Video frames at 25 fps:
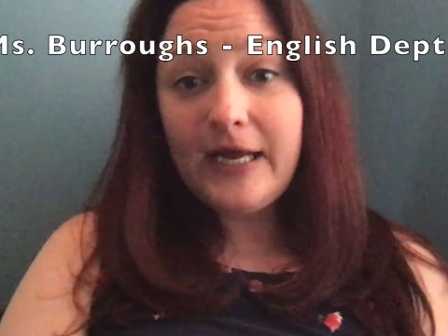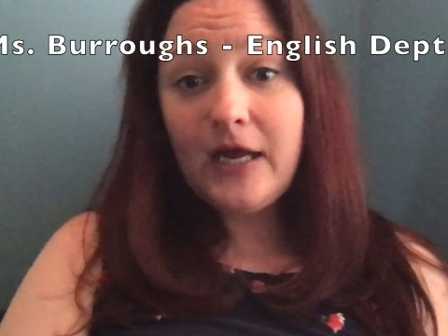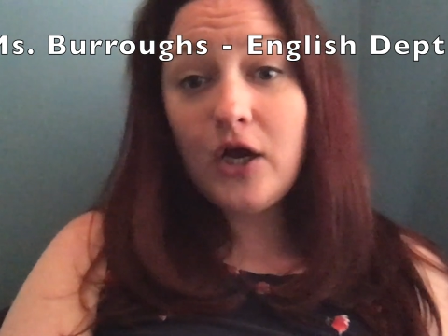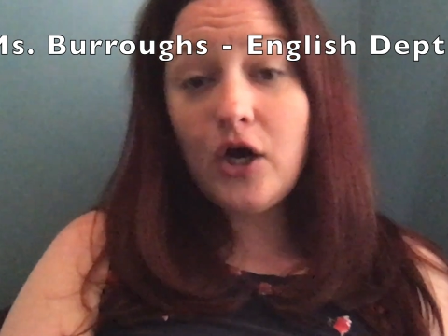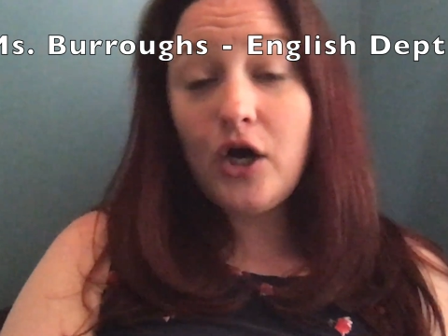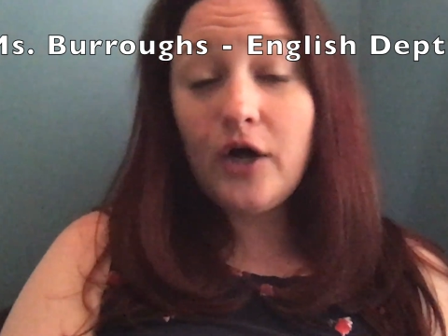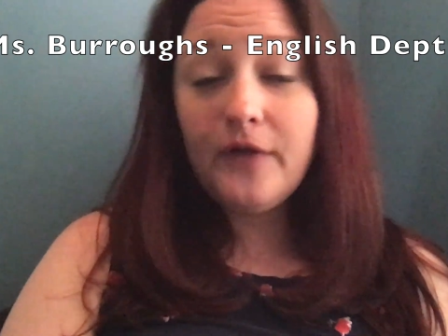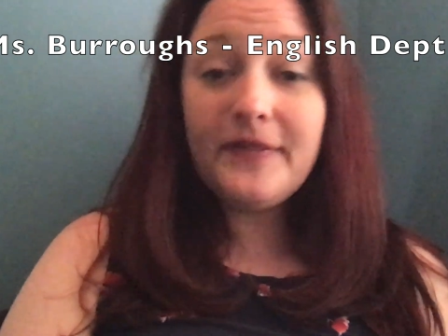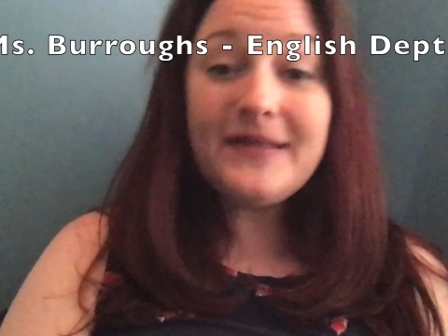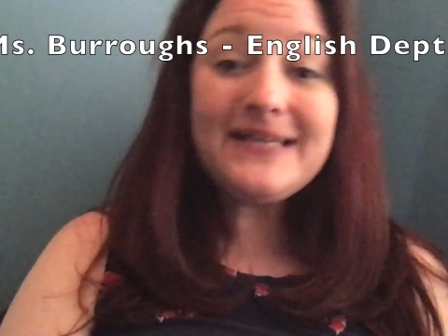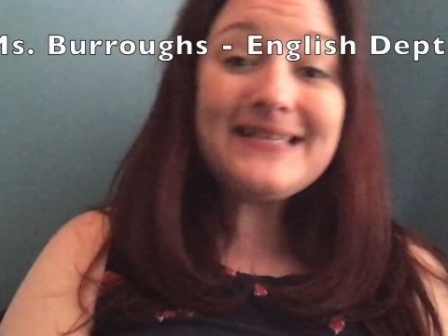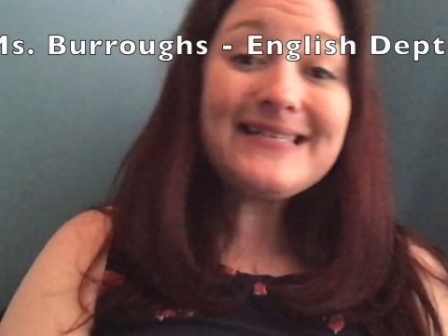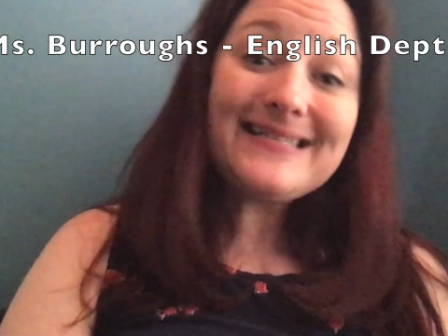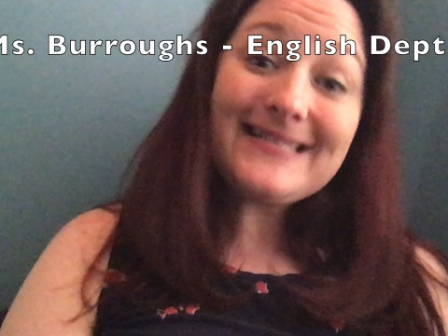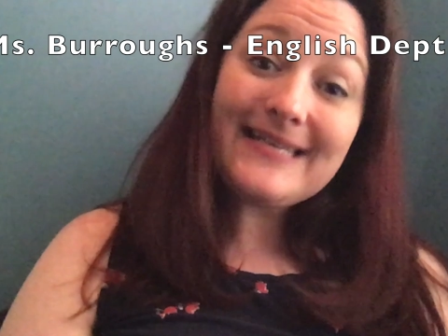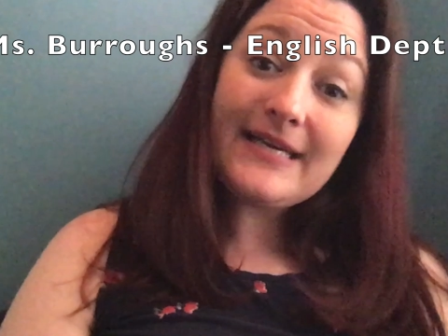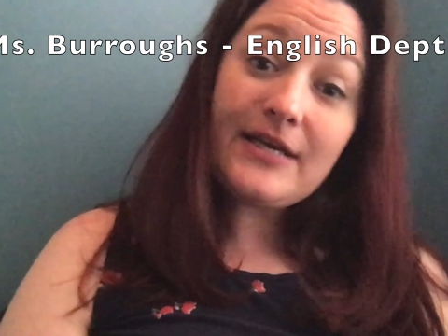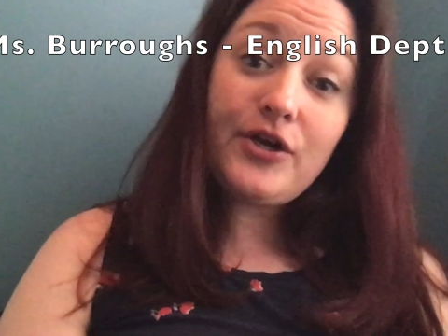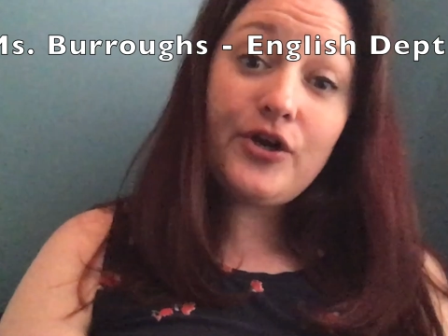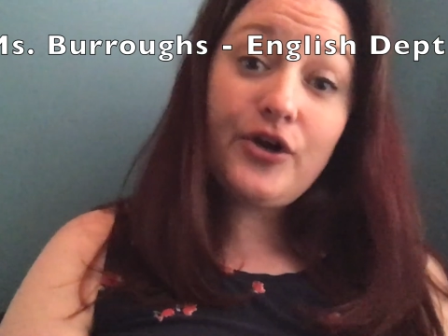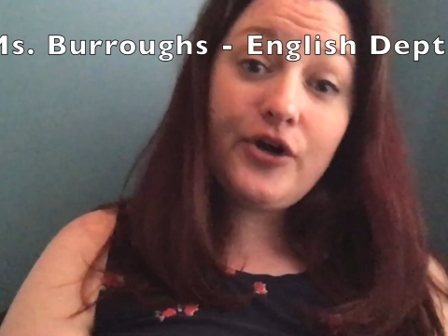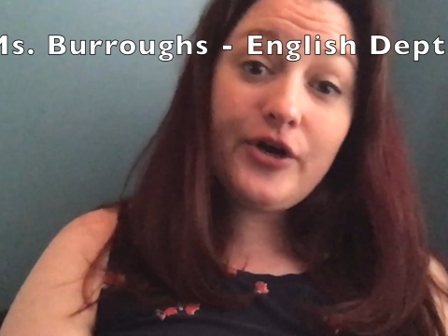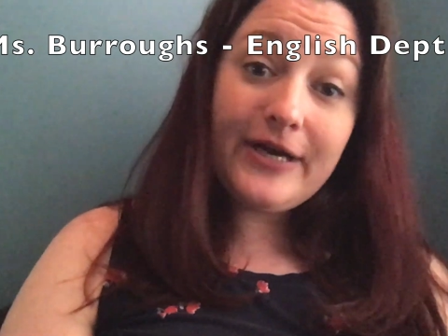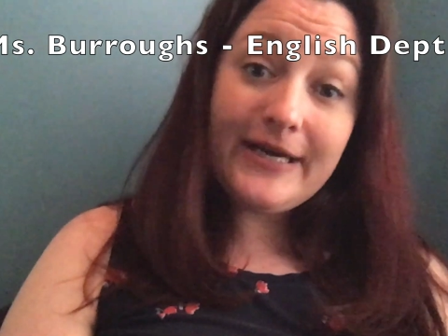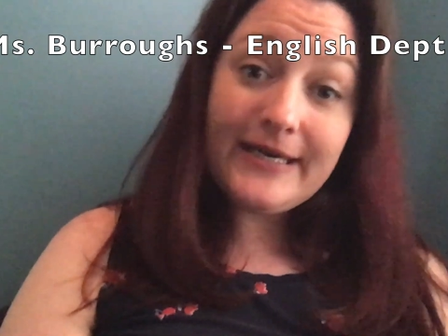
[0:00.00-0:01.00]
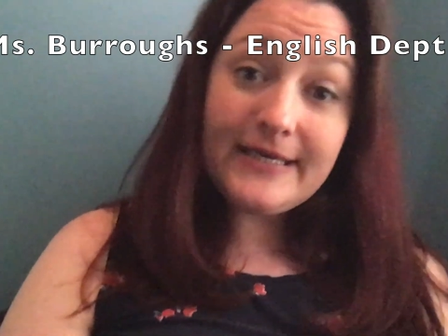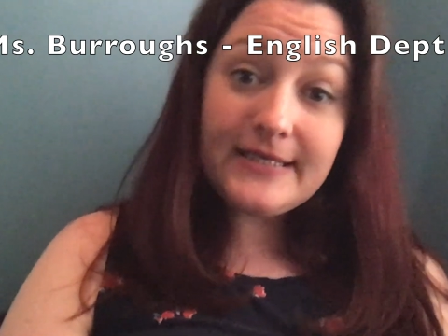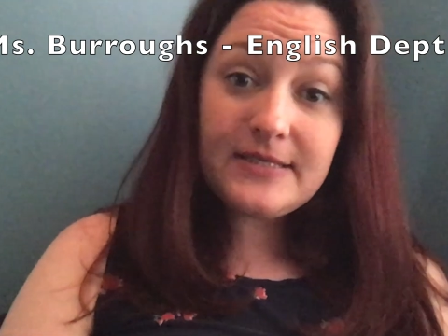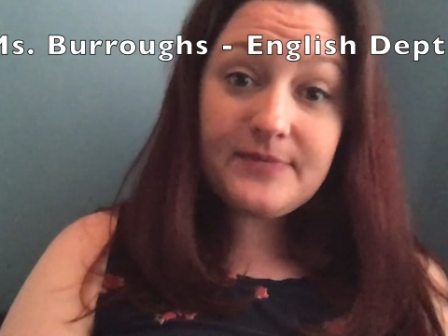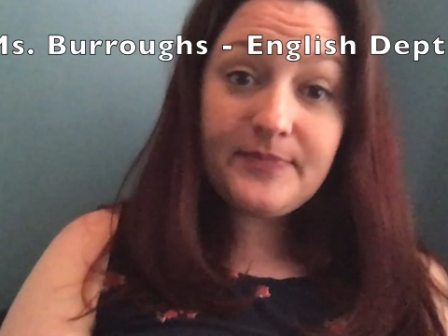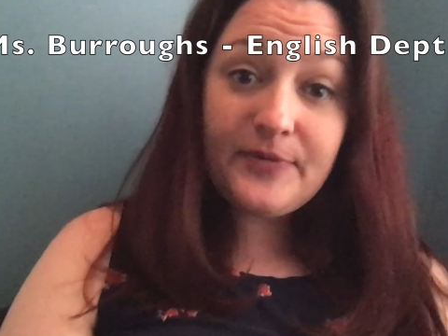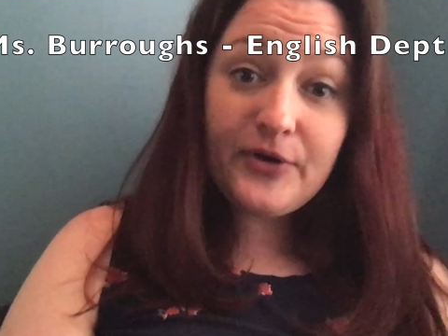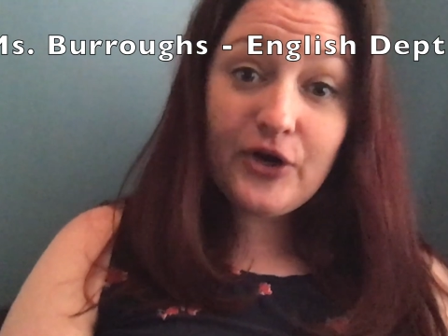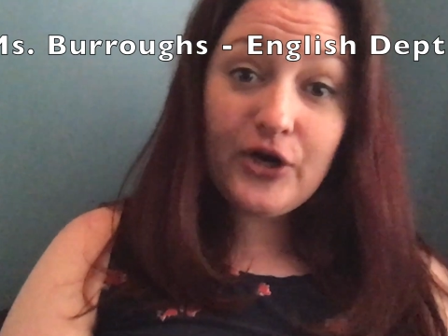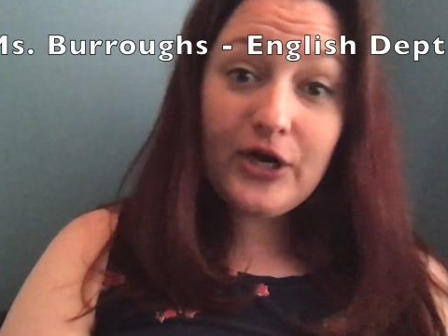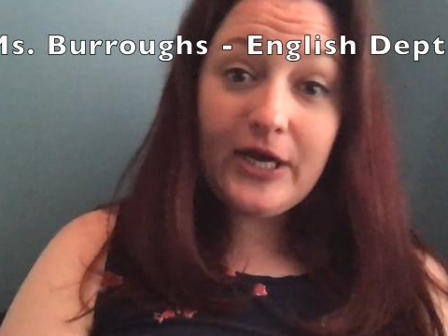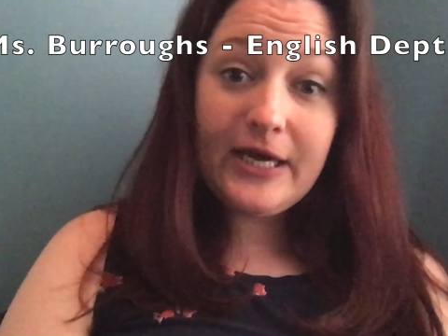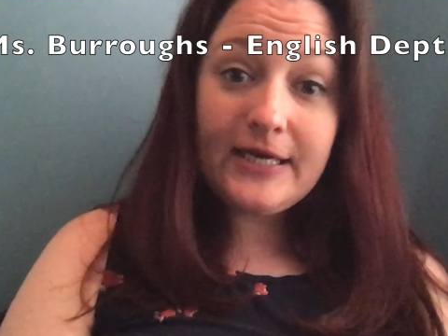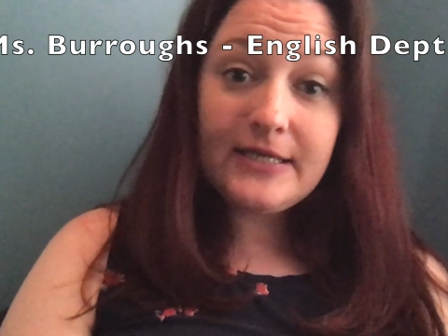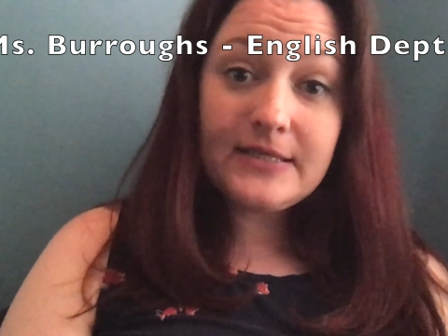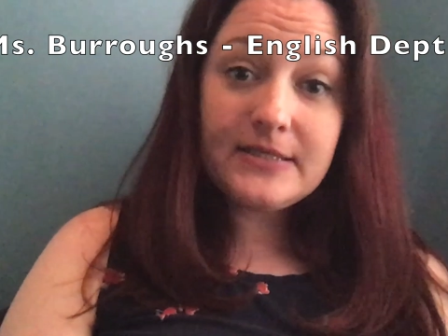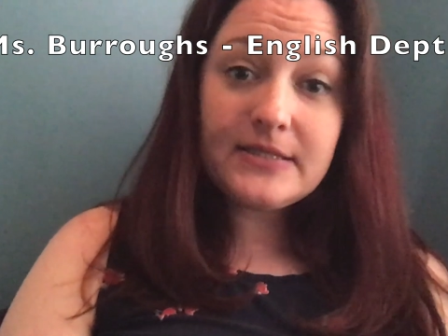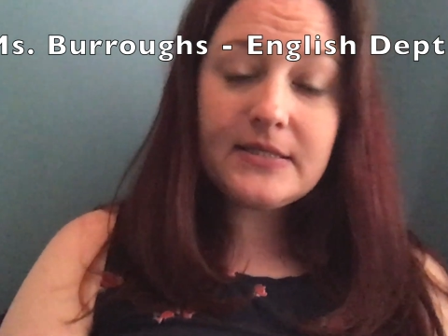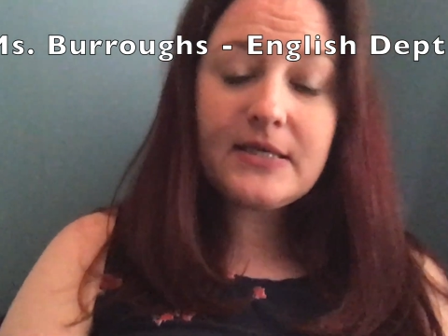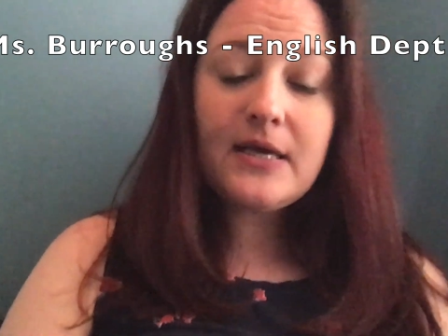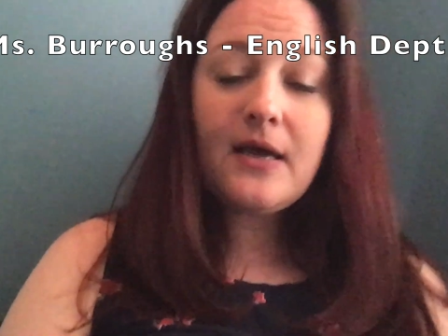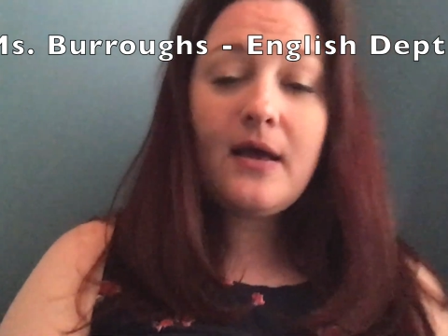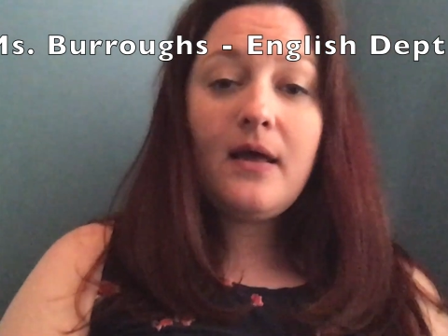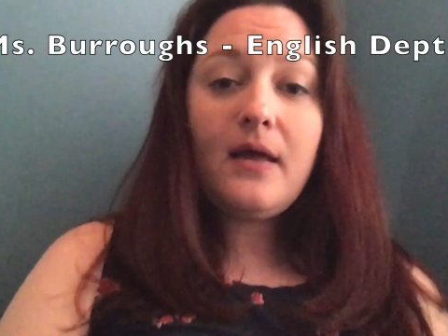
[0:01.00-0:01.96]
called the Senior Experience.